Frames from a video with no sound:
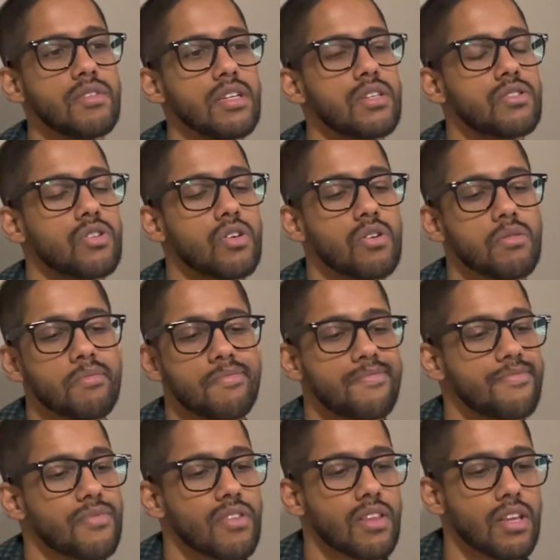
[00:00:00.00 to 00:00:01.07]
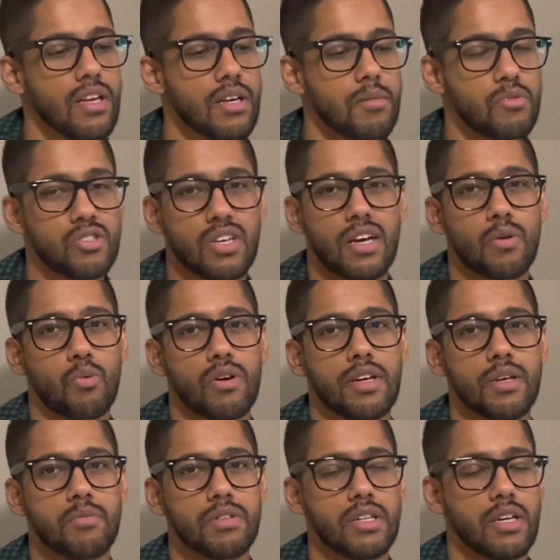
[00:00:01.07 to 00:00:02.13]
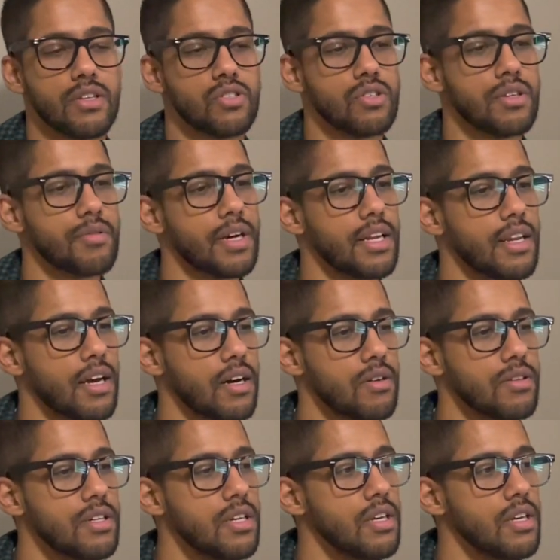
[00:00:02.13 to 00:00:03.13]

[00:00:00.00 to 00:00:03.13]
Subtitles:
So I'm just kind of working with an injury right now.